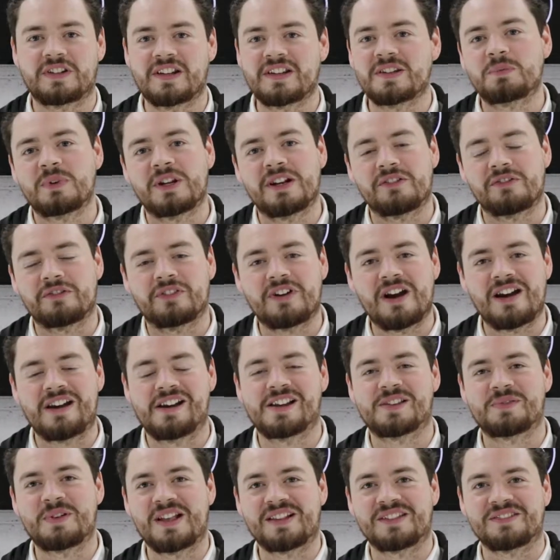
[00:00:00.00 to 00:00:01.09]
This has been a very
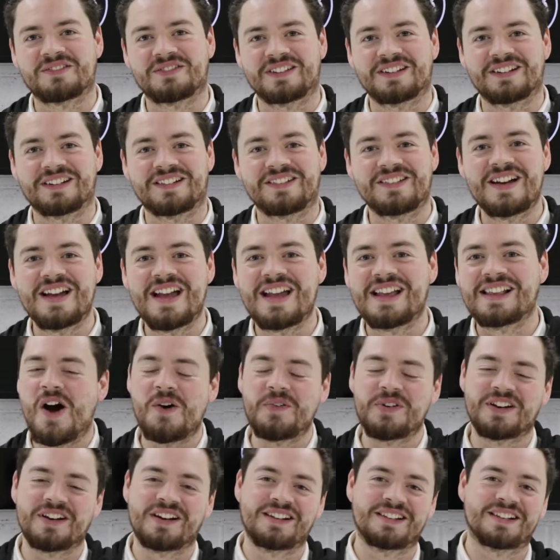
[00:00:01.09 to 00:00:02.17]
expensive video. Hope
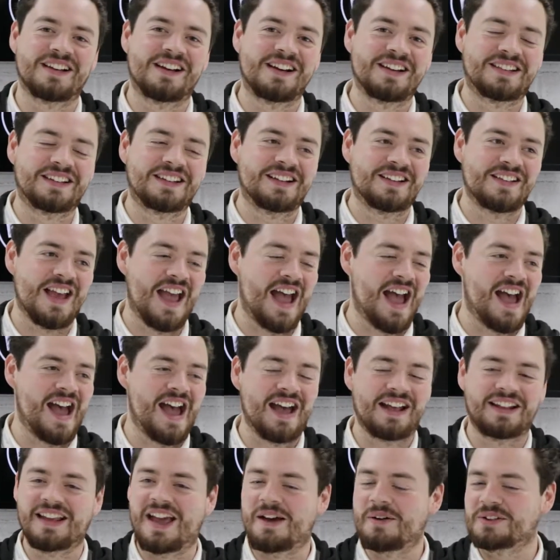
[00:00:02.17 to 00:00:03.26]
you guys liked it. The
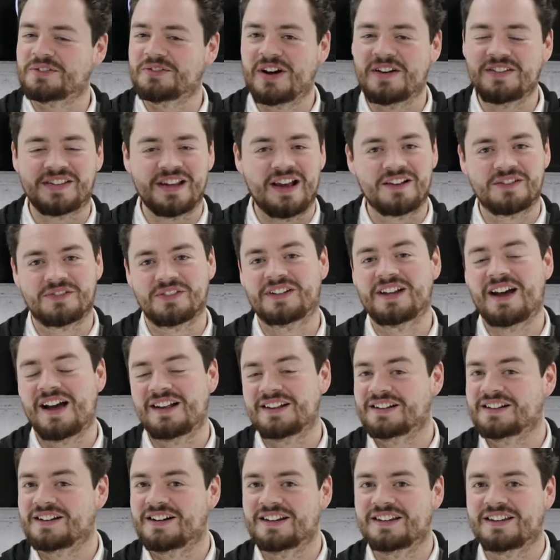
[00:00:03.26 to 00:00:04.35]
MX5 sounds
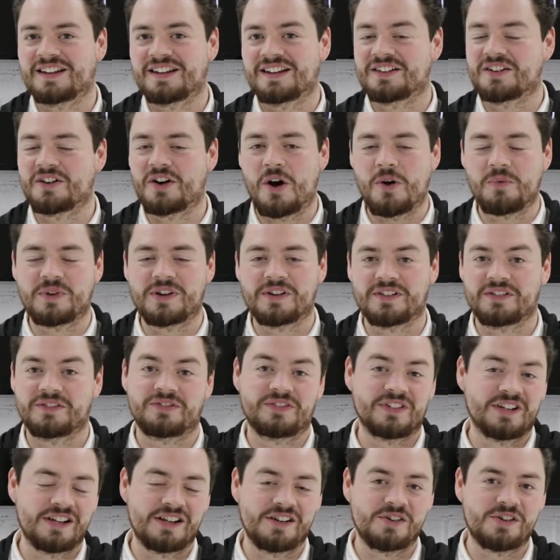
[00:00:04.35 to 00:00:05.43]
fantastic, I think.
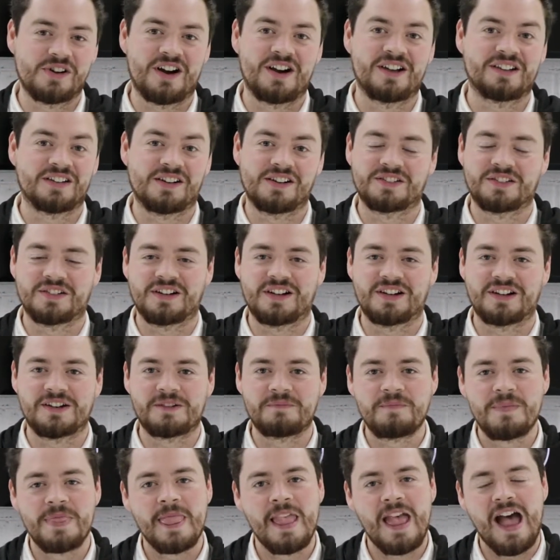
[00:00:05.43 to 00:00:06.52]
Hopefully you guys also like
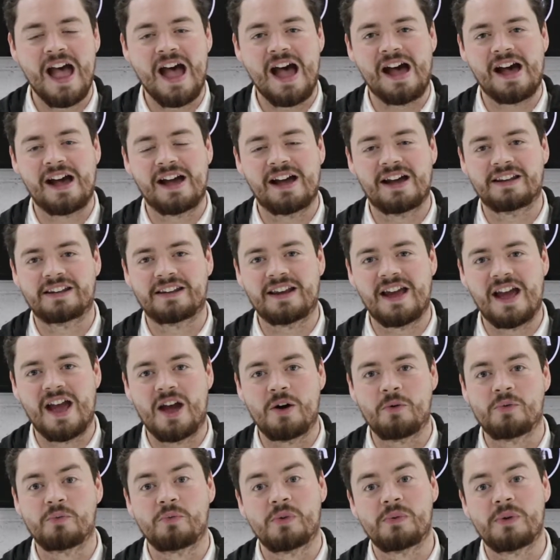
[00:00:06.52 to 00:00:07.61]
it. And
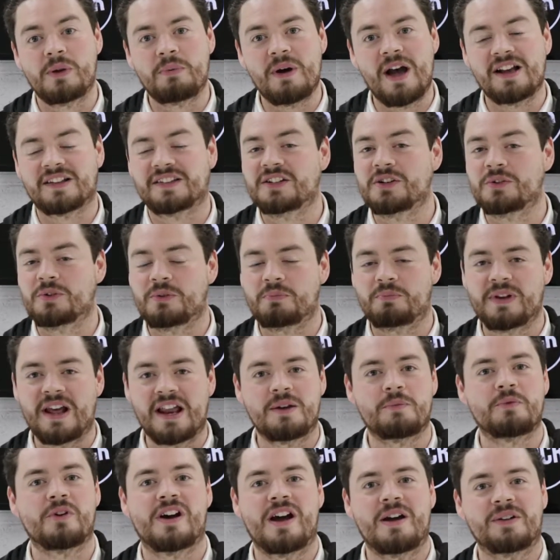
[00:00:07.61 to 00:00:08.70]
we'll be back soon with
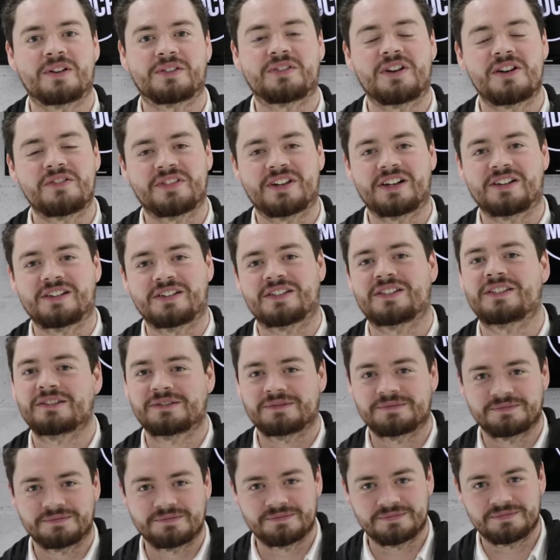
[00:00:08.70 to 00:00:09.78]
plenty more MX5 videos.
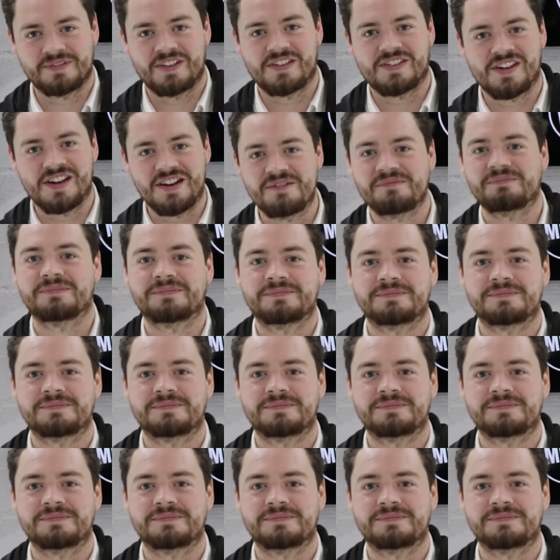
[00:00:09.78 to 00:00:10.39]
See ya.